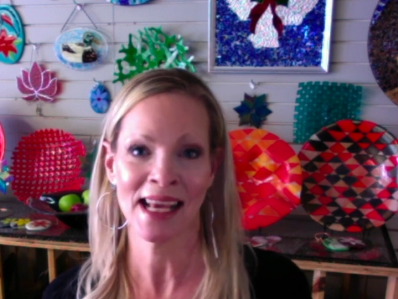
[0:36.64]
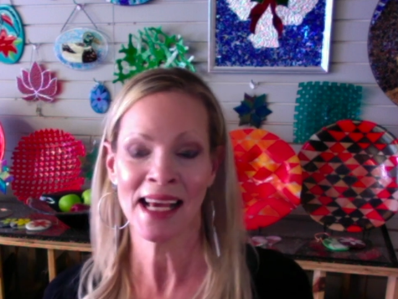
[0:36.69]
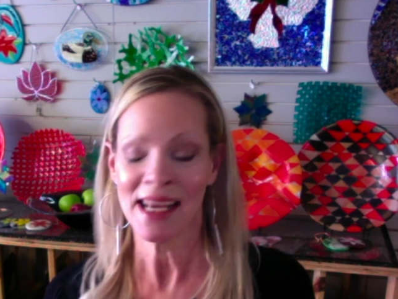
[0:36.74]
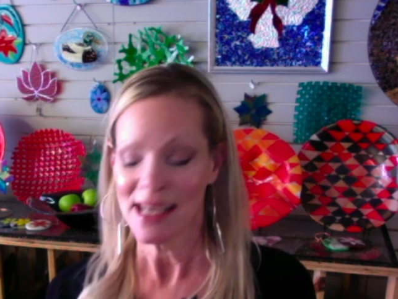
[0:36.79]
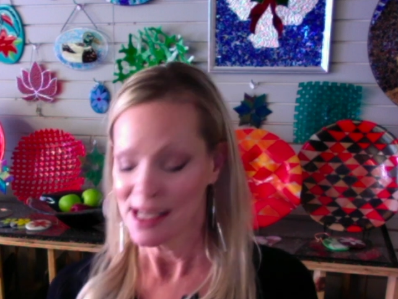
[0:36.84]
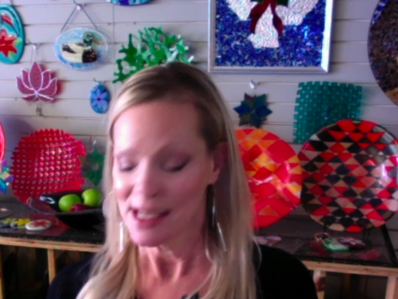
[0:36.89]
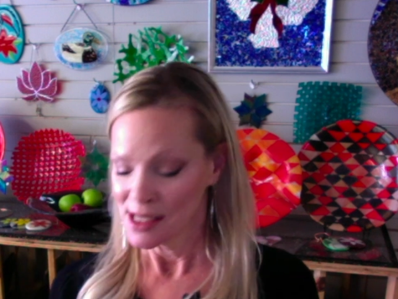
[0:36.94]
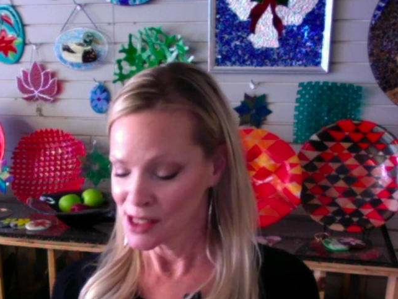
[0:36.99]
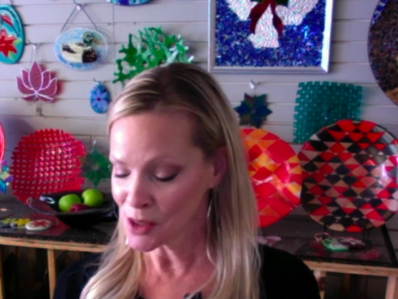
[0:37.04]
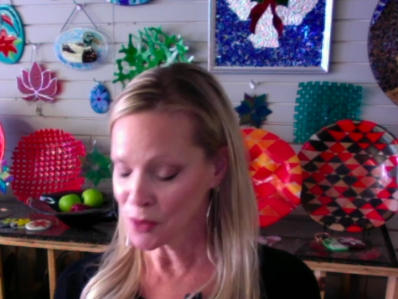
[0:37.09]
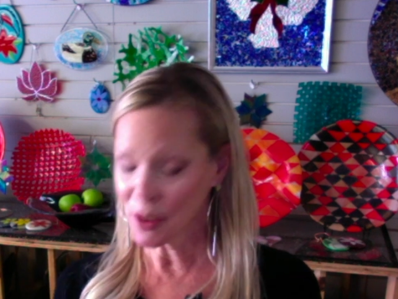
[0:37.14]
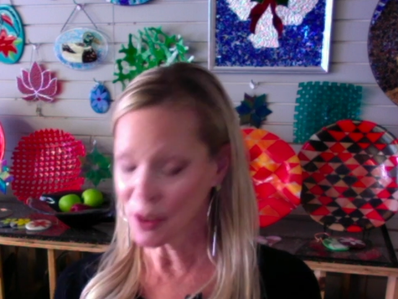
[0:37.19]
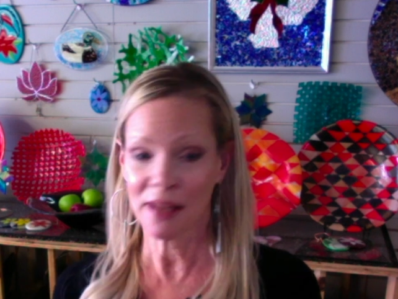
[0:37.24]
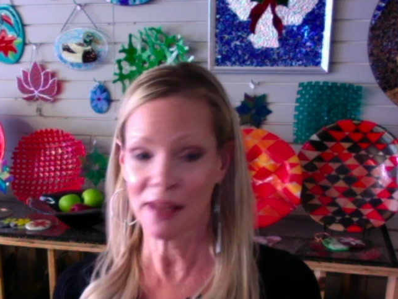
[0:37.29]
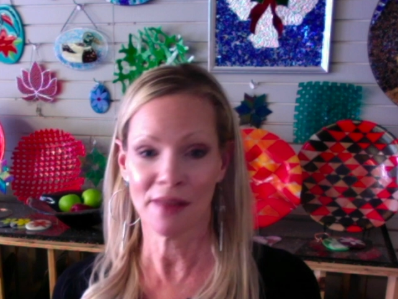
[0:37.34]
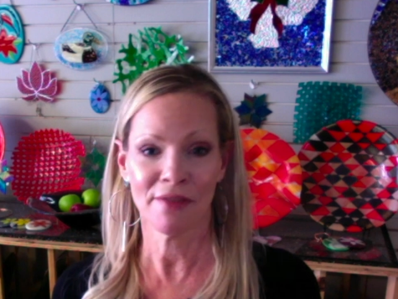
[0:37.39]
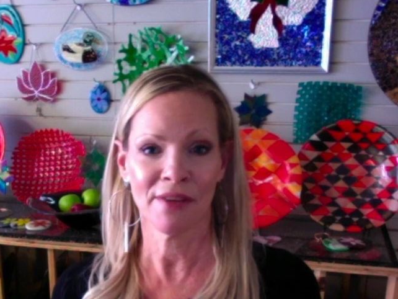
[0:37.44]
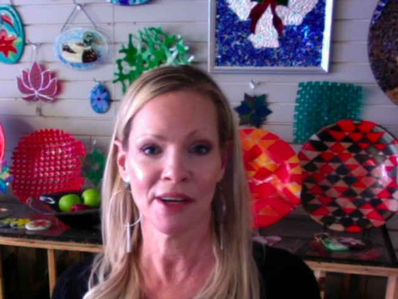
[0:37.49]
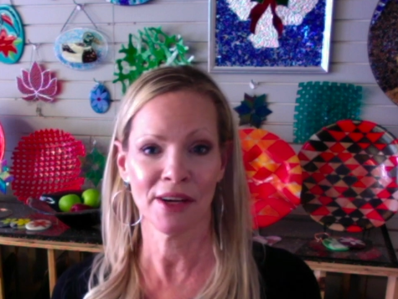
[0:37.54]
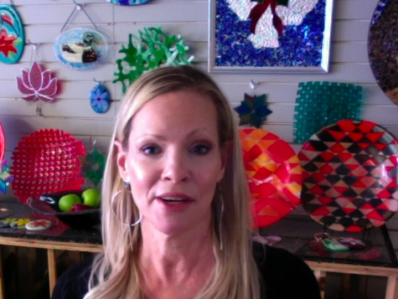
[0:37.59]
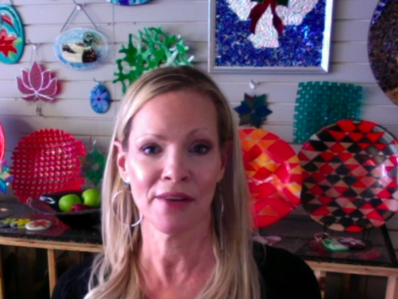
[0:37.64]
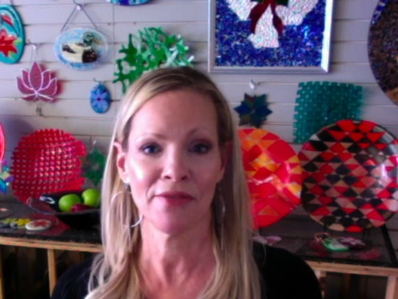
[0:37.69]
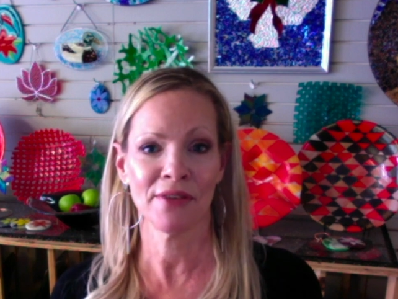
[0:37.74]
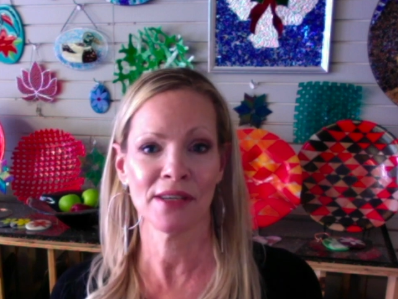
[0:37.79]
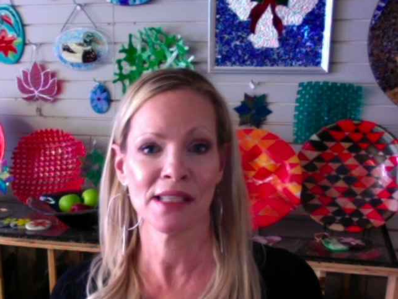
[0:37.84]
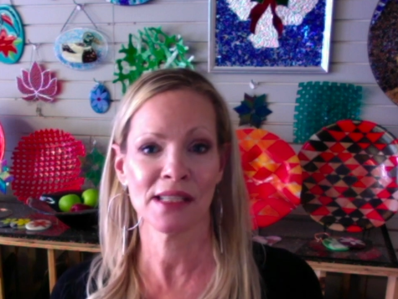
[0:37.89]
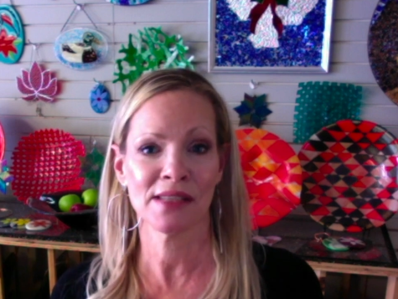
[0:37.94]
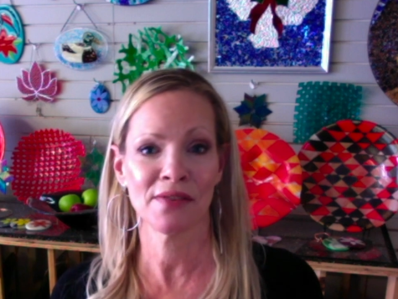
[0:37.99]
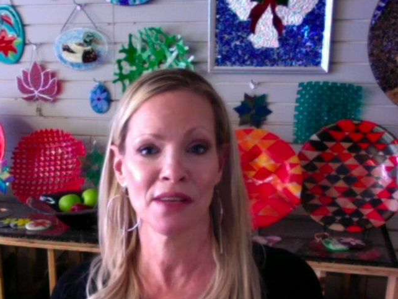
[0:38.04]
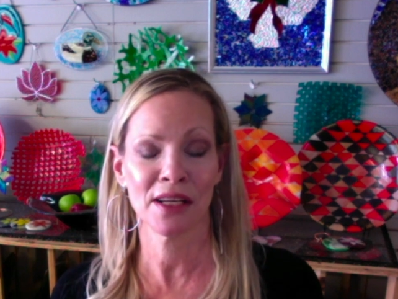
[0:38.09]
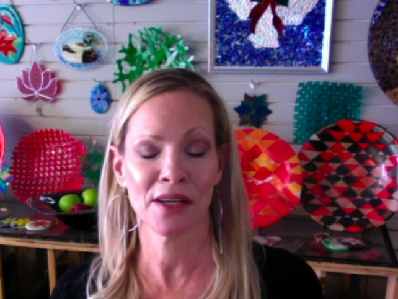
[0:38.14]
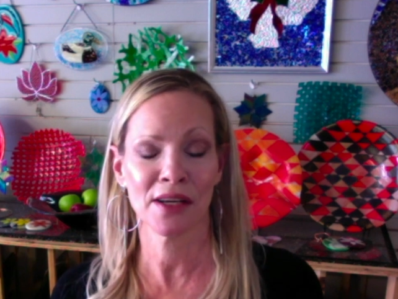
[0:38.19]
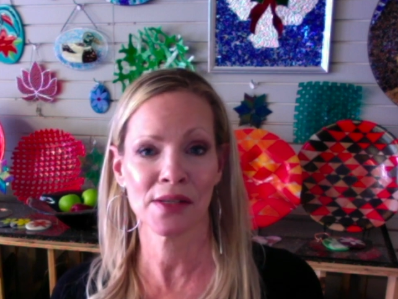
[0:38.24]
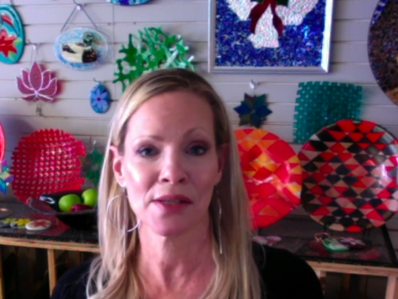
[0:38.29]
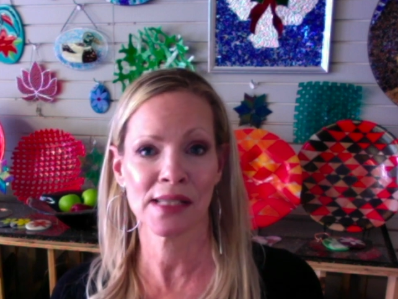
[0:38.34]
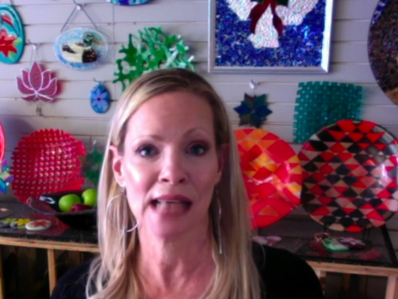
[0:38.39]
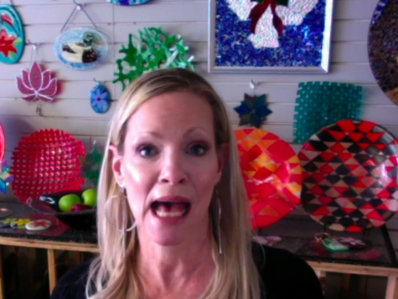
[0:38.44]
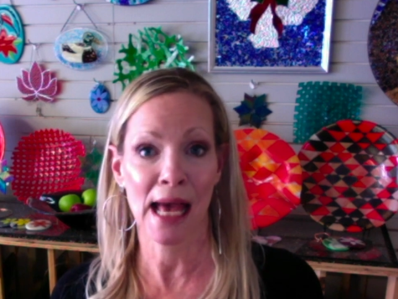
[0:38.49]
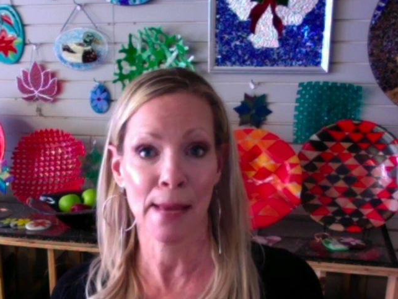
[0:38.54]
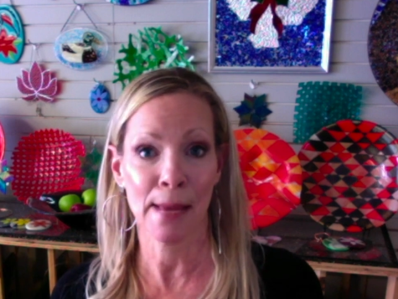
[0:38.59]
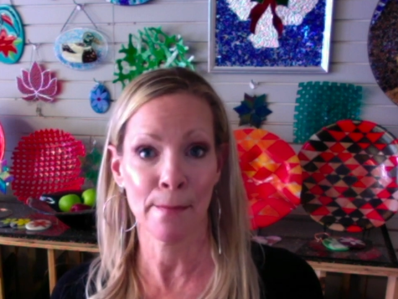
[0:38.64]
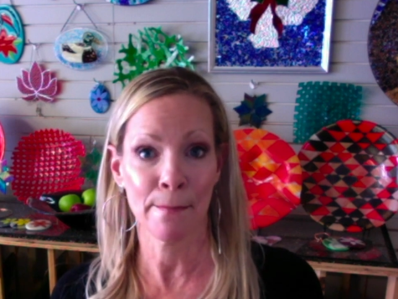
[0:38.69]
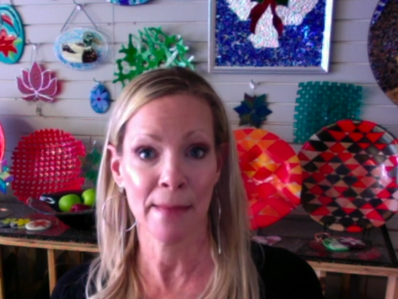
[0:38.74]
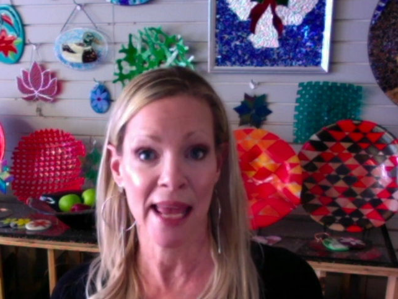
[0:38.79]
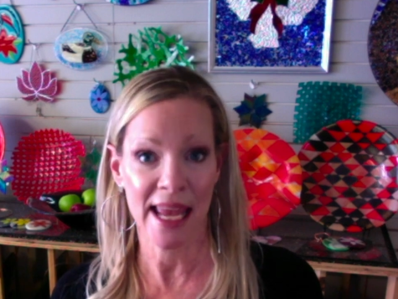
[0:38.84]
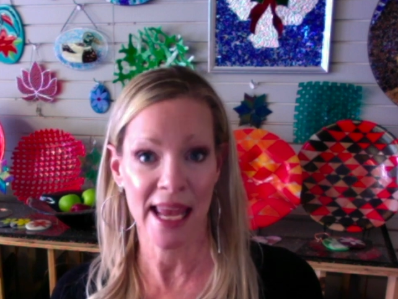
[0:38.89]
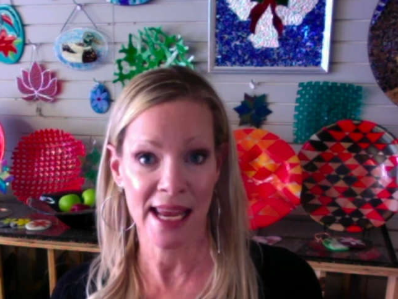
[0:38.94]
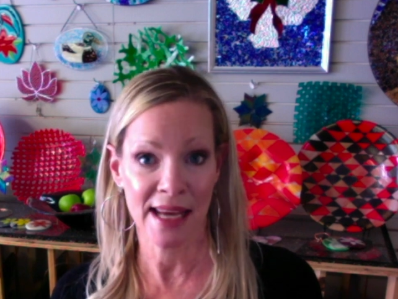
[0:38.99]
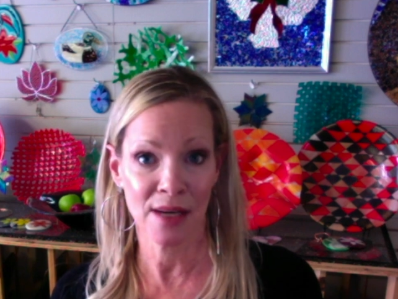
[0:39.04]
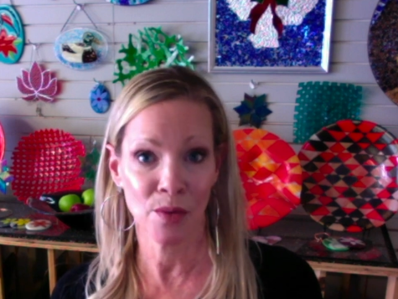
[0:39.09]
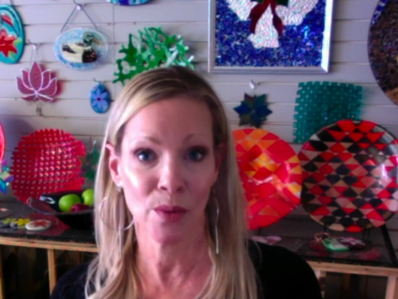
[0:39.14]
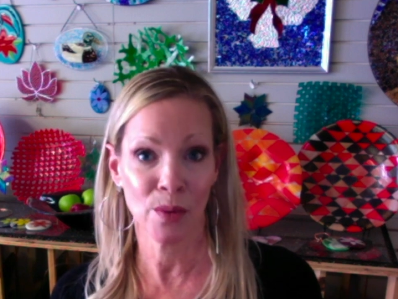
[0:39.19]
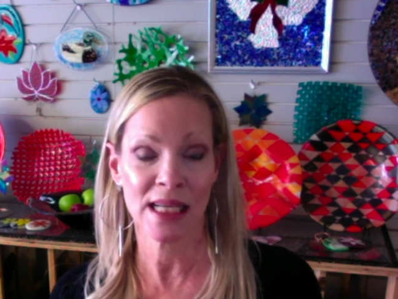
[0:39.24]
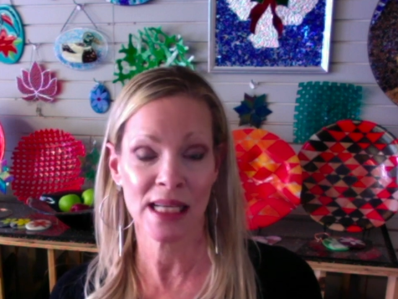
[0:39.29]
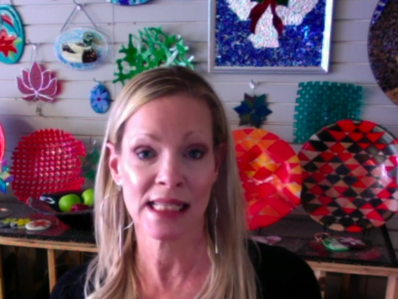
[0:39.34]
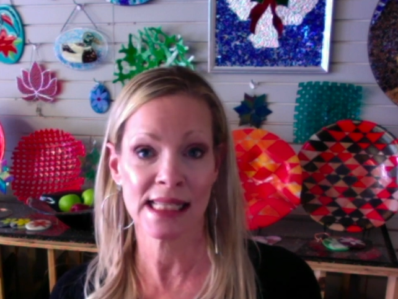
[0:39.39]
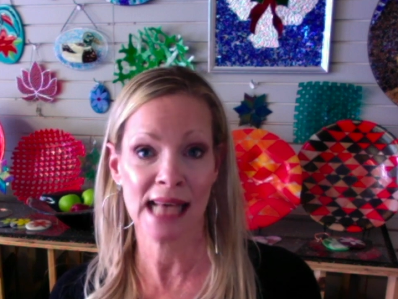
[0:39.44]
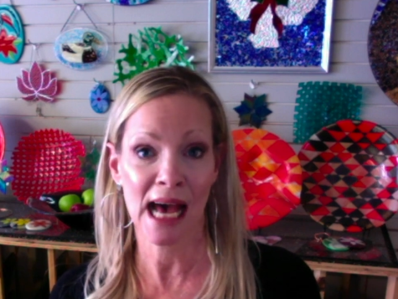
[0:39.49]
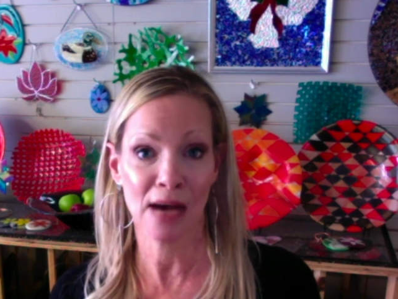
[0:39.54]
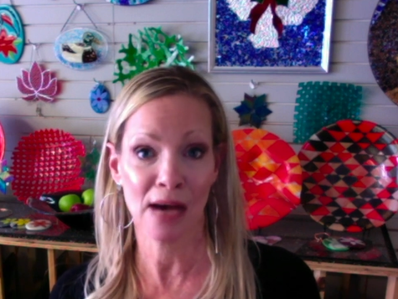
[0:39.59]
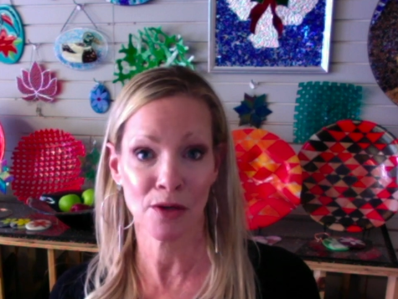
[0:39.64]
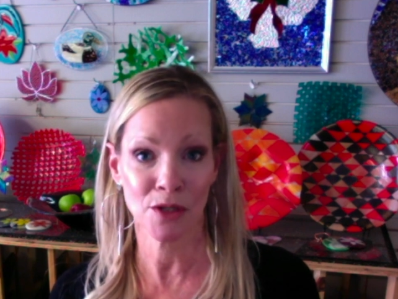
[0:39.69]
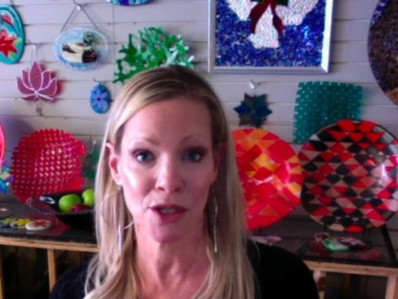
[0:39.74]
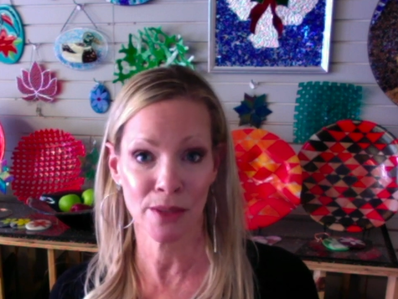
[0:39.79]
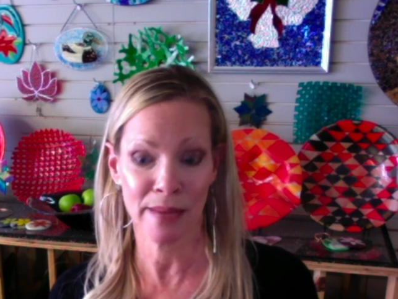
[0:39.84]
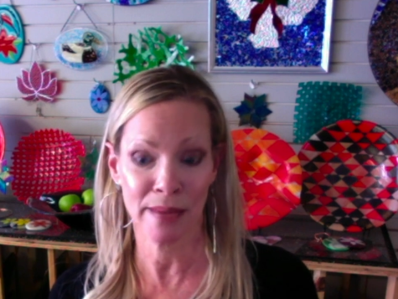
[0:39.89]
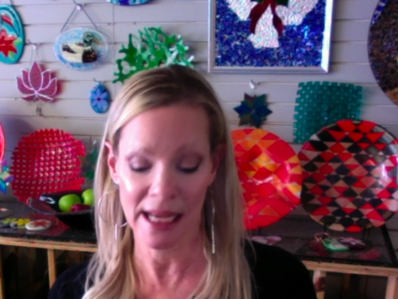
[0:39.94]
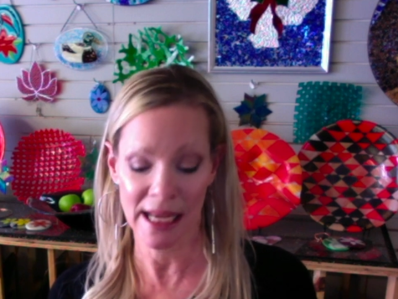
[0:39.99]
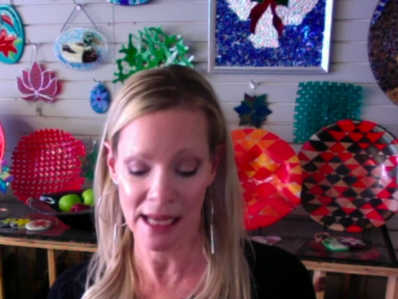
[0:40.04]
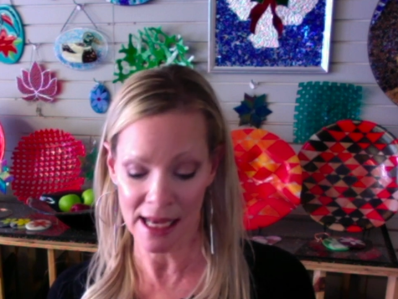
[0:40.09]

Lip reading: So one of the very first videos I made was how to make